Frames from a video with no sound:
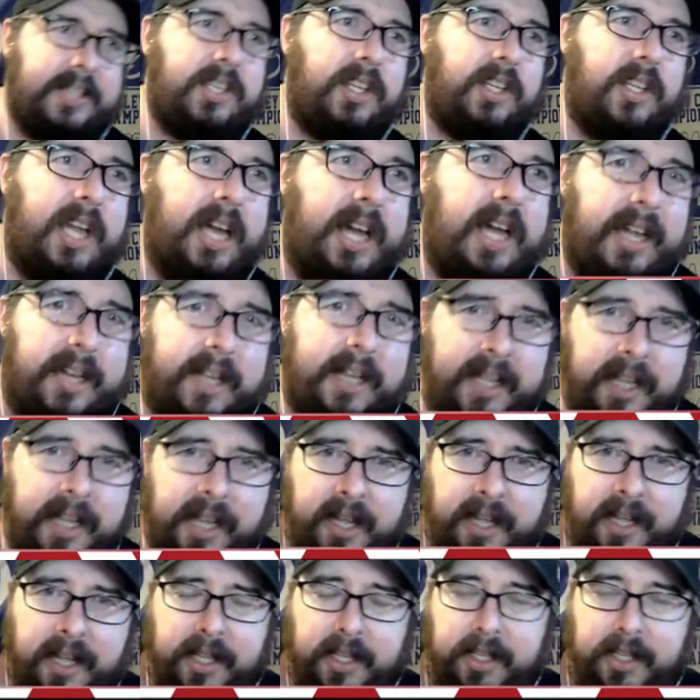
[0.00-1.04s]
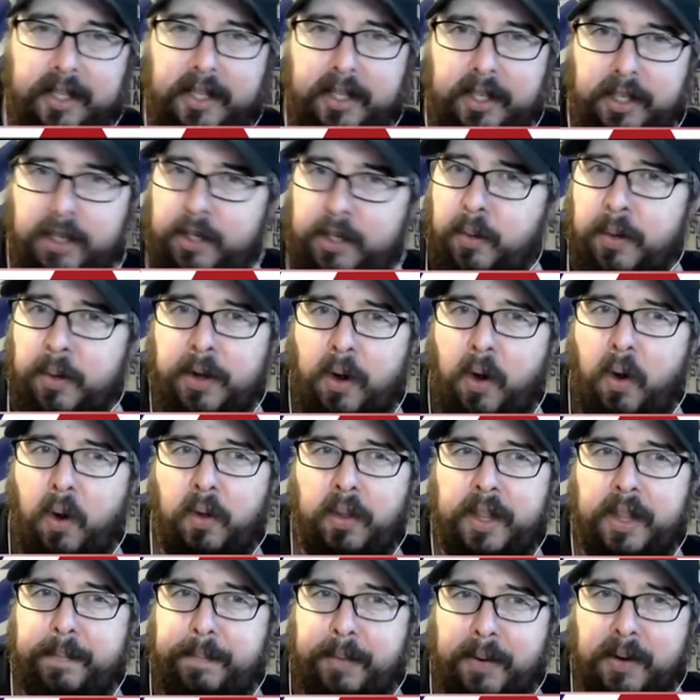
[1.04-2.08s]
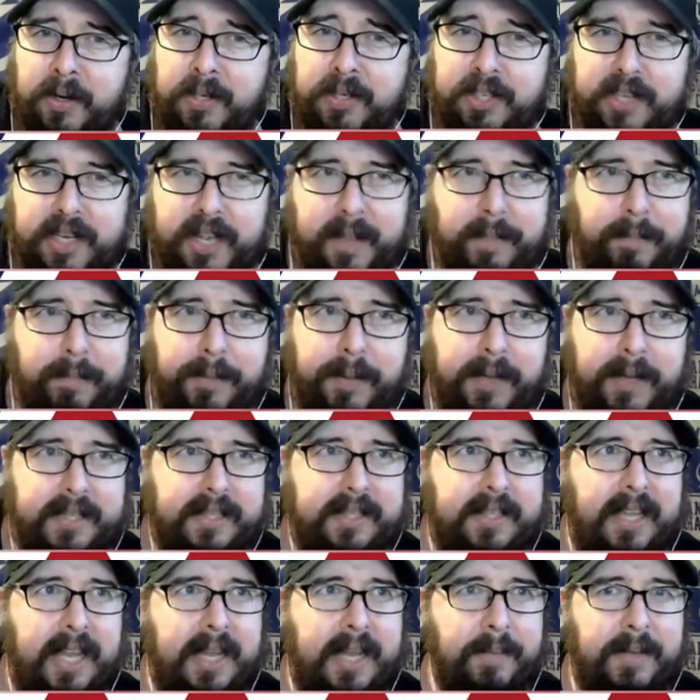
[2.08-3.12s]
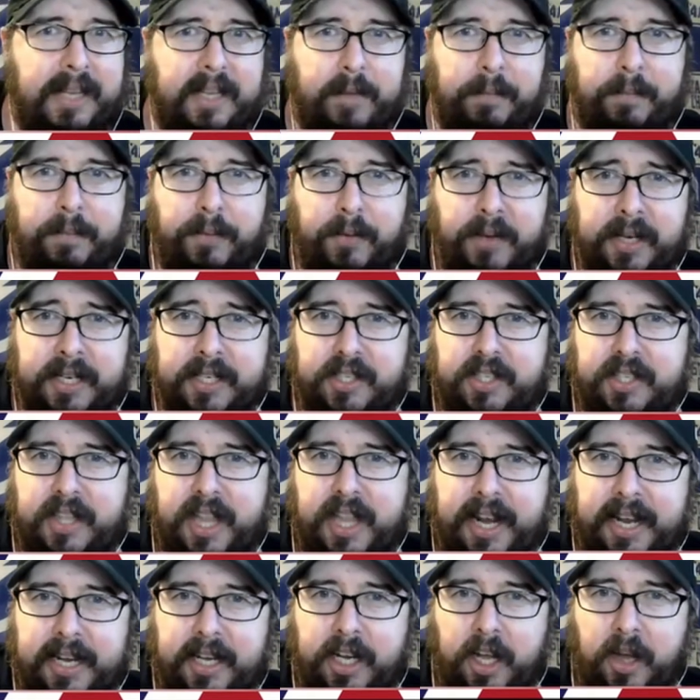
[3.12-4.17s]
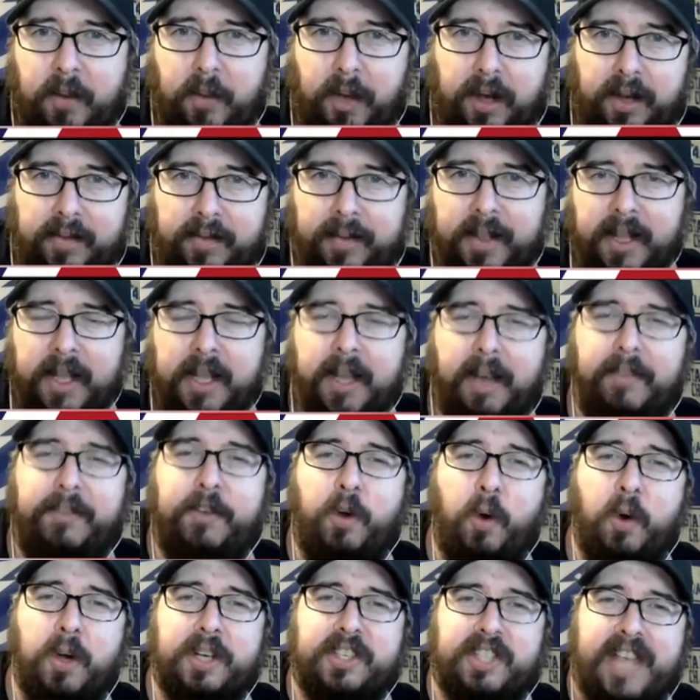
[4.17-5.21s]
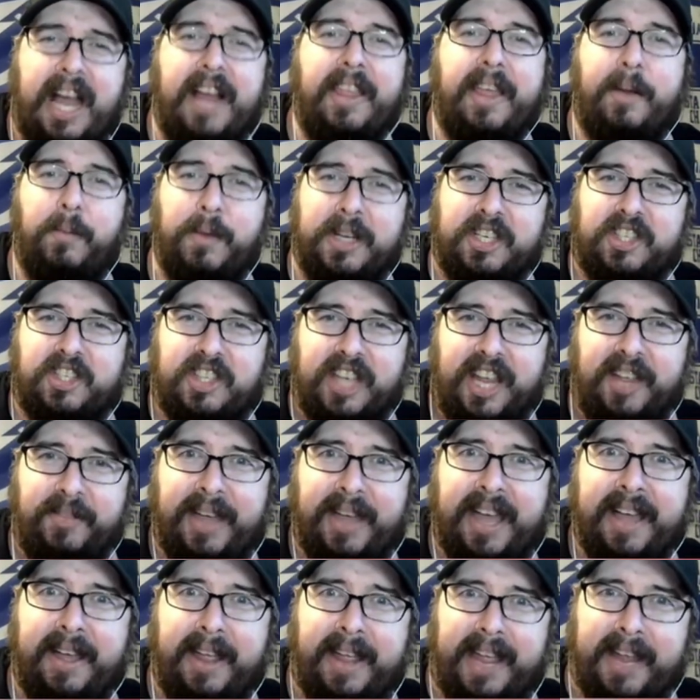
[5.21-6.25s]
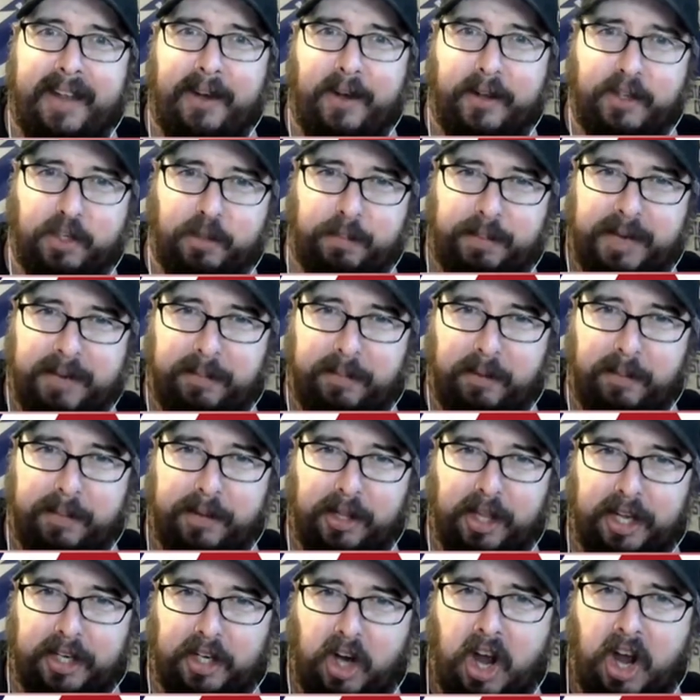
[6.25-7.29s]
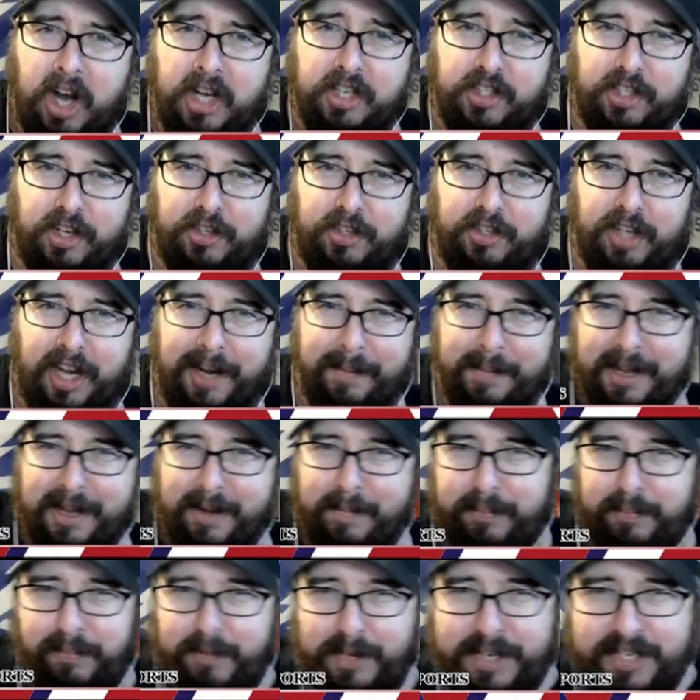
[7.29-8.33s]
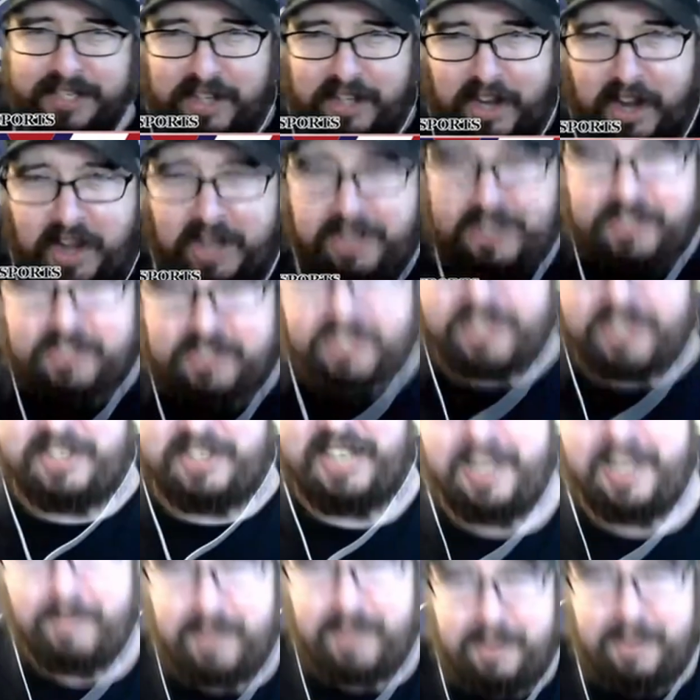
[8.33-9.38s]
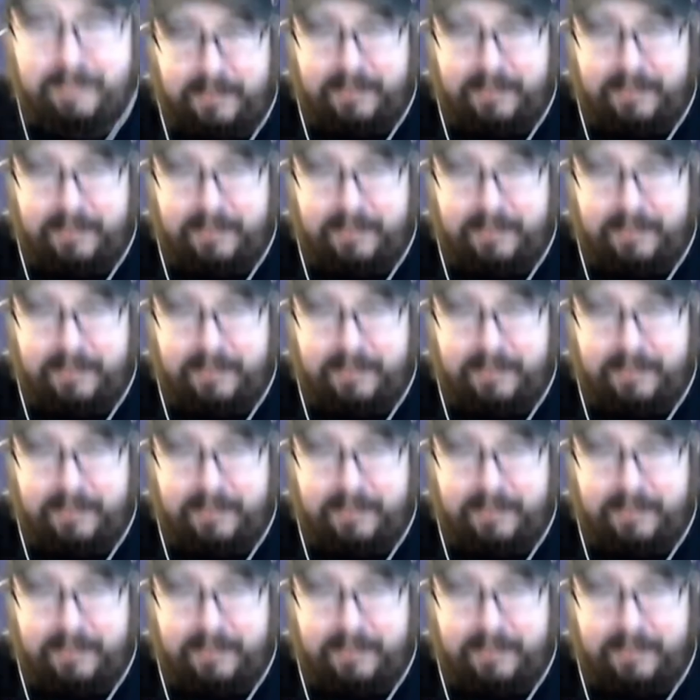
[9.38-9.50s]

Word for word: a lot. You were the only person that picked Damian Priest that I know of. Of course, now that we say that, 800 people will be like, I said Damian Priest. I said Damian I said